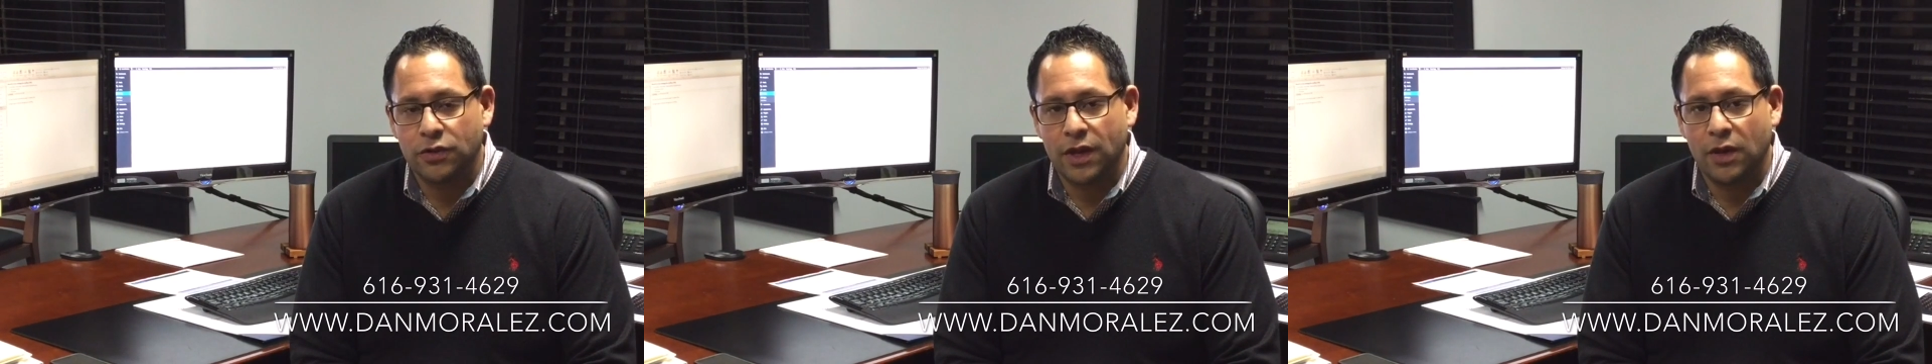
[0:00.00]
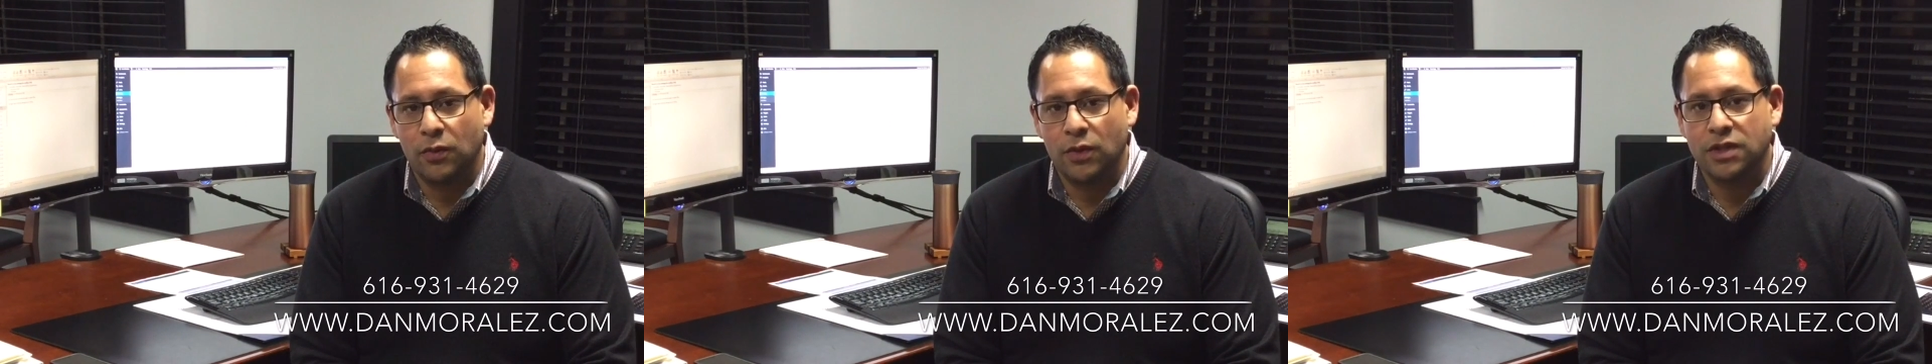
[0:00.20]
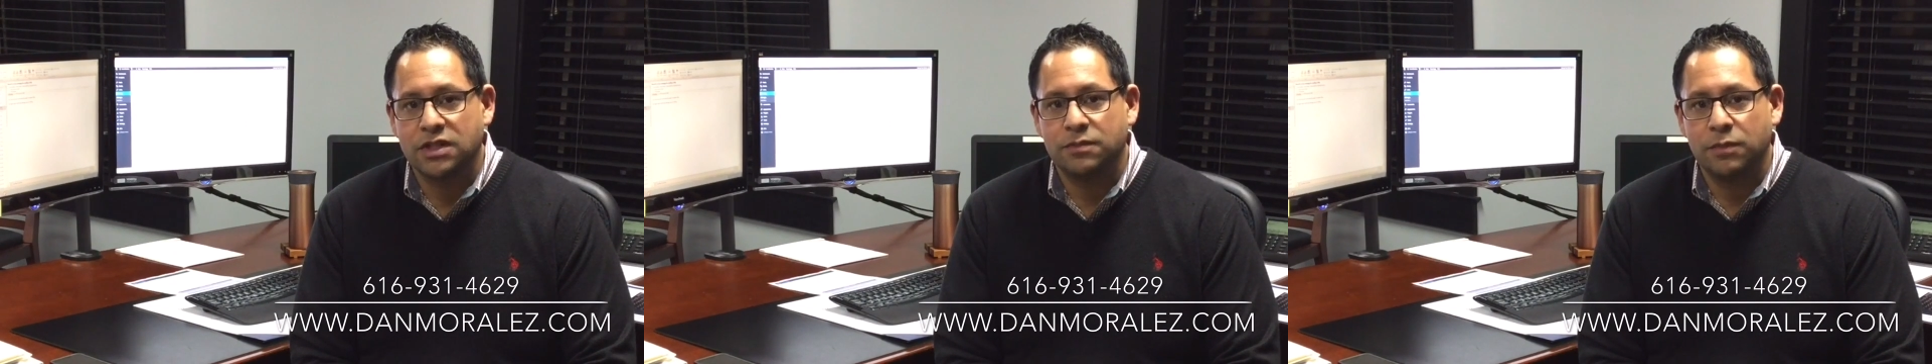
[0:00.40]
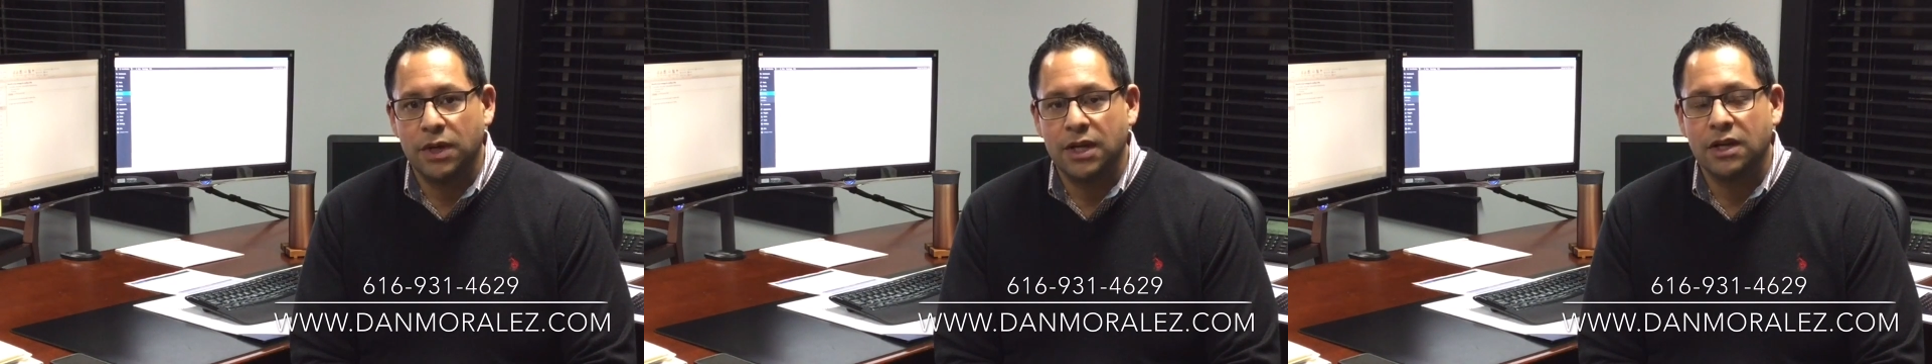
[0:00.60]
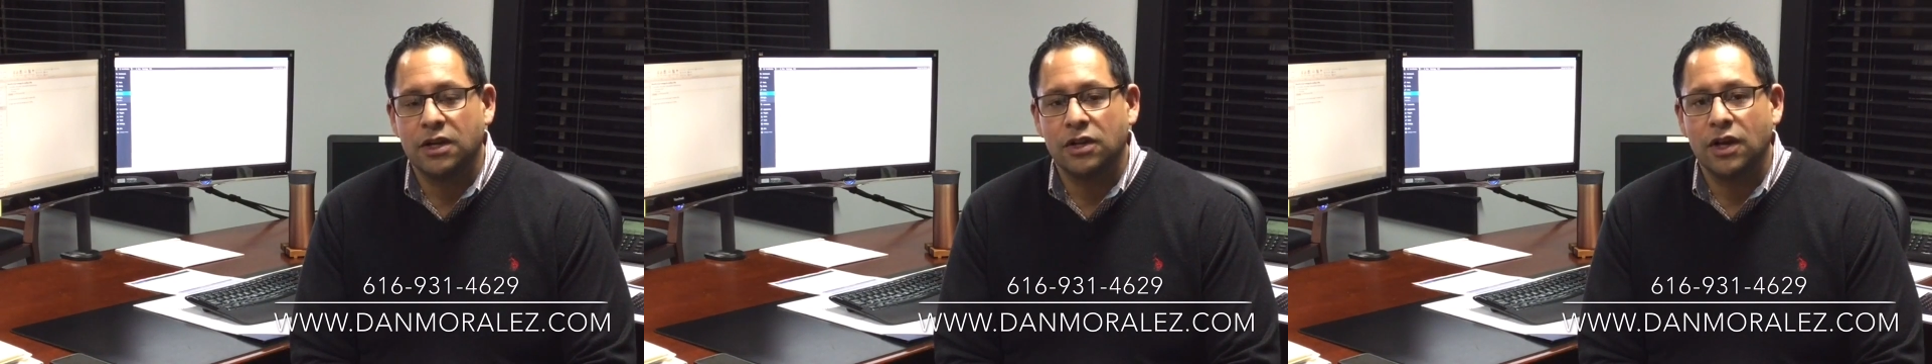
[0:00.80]
that what's
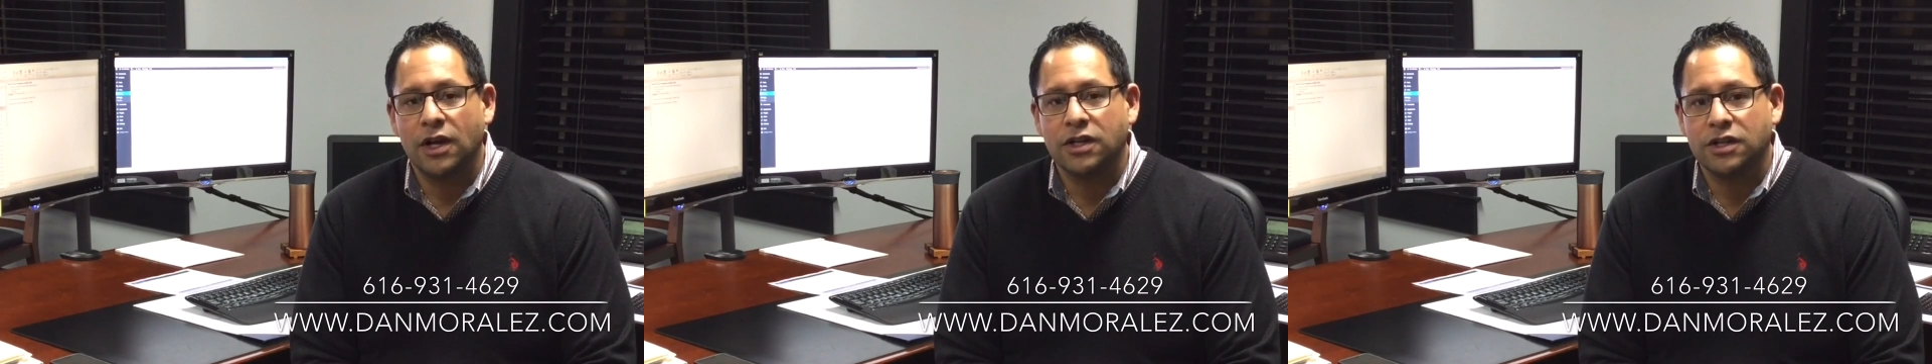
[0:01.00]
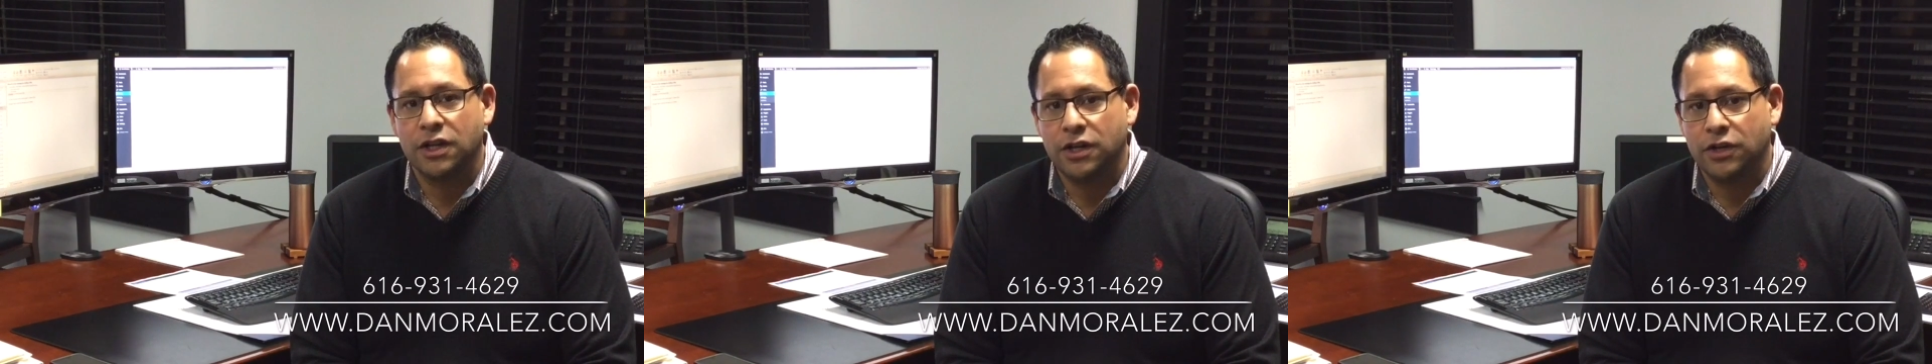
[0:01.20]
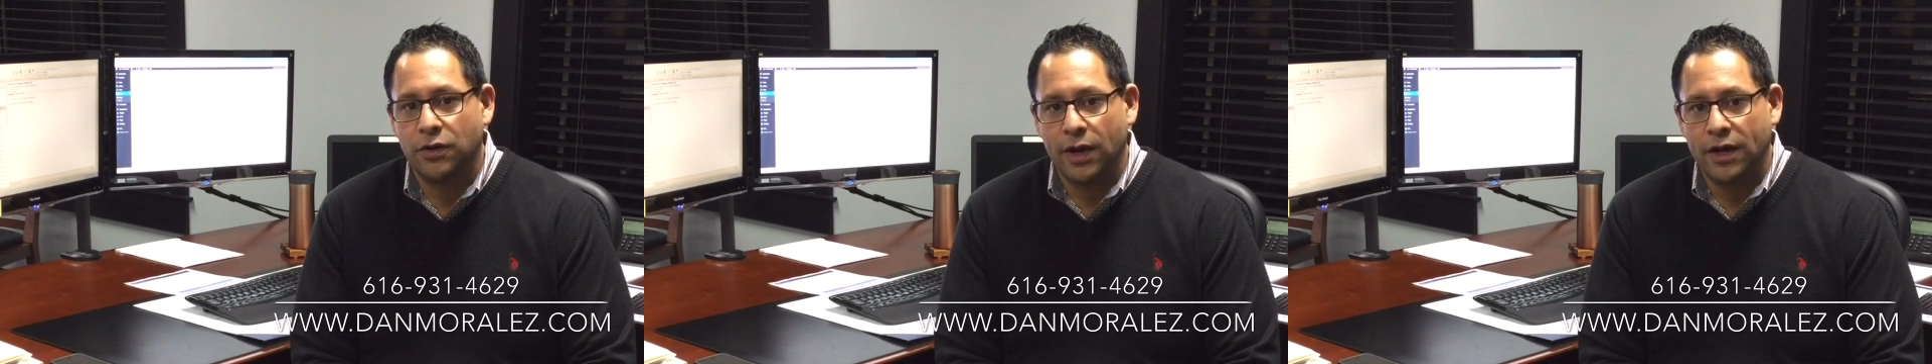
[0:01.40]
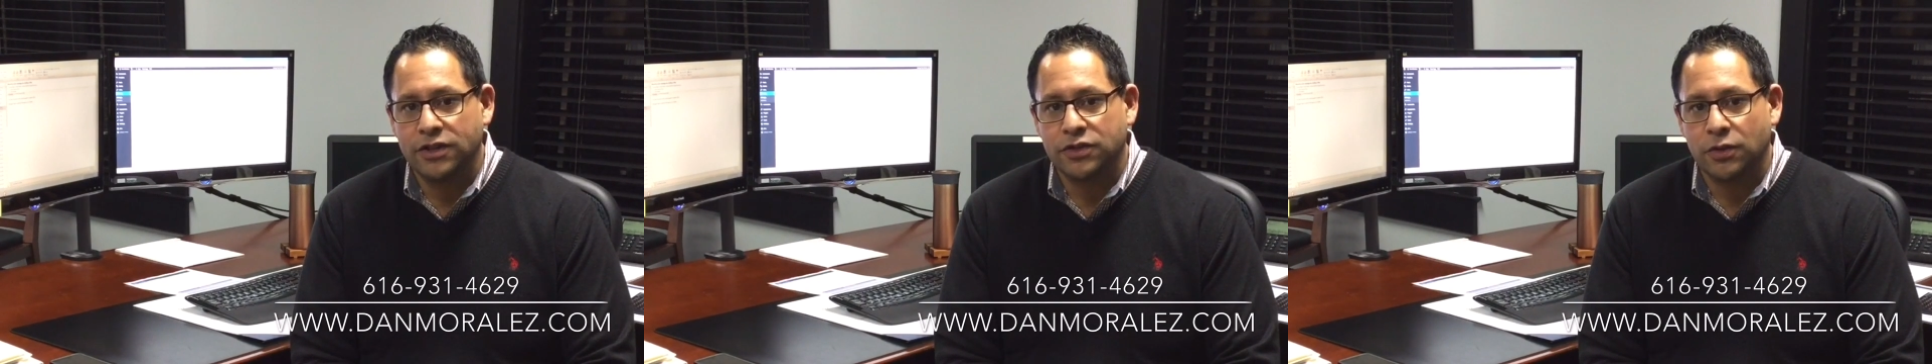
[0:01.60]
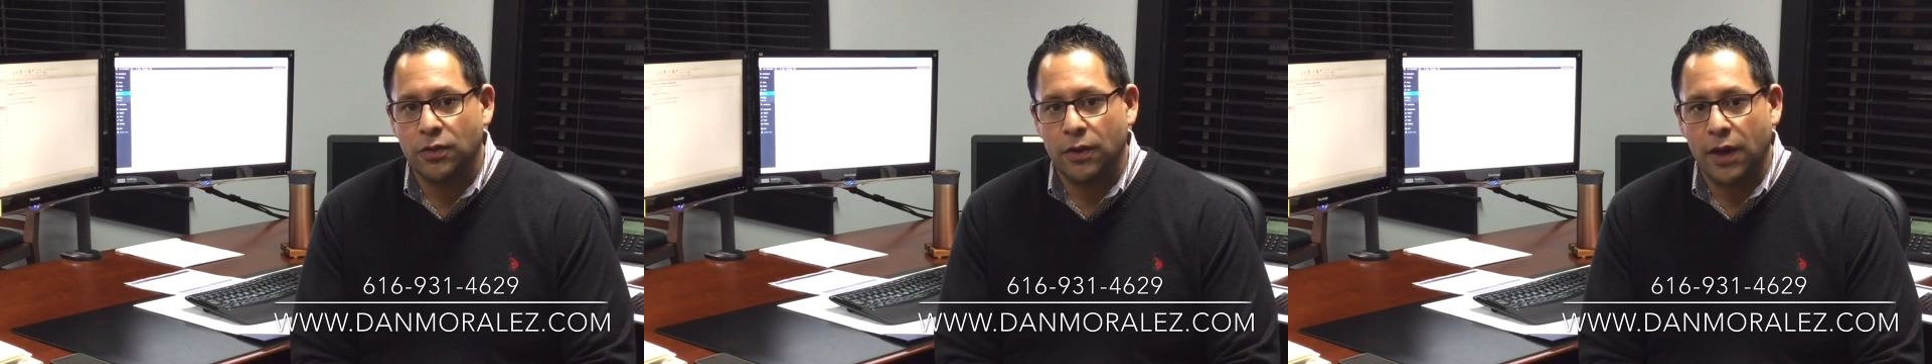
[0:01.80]
being collected in your
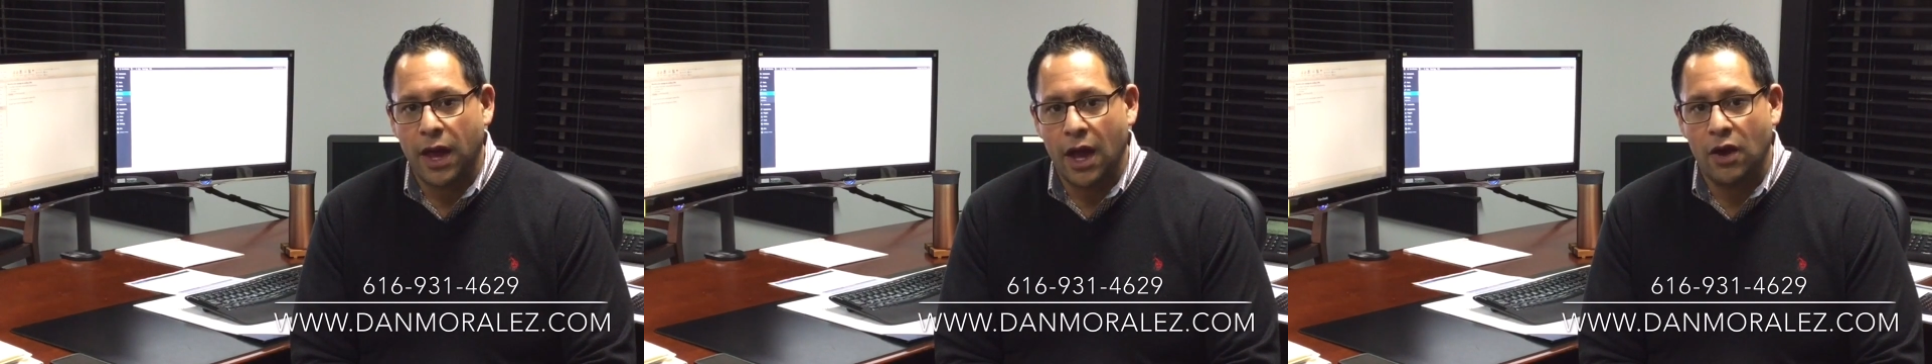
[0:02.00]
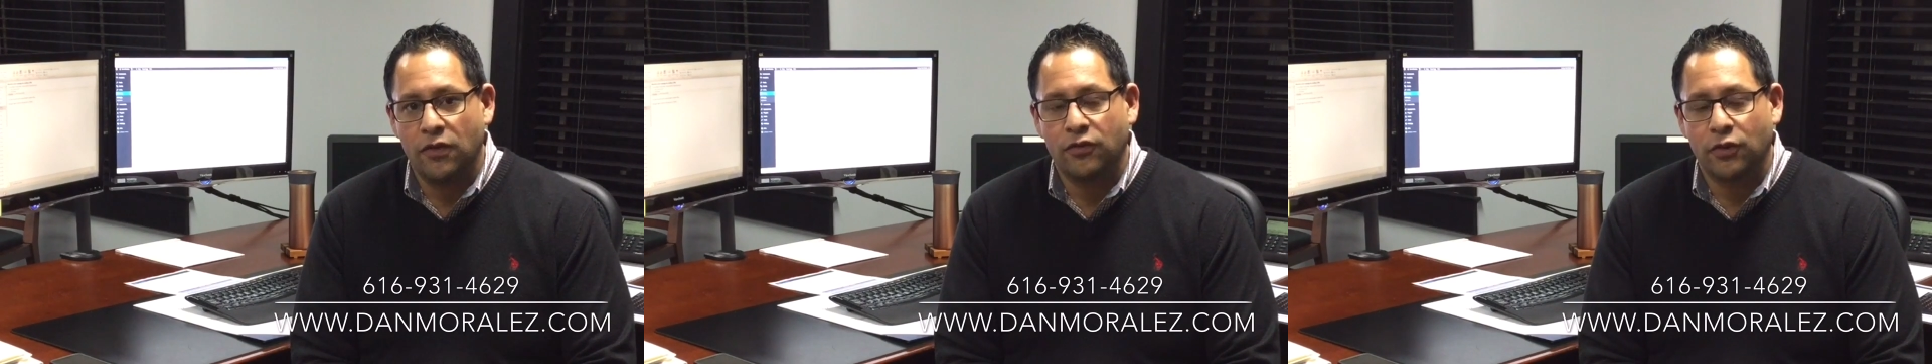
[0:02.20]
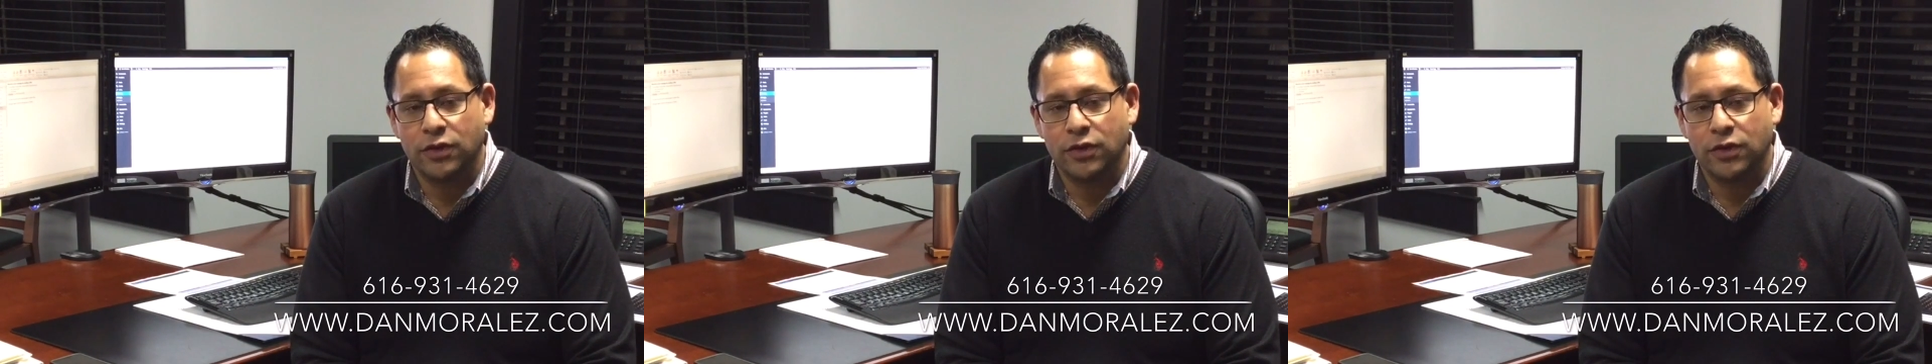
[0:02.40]
escrow account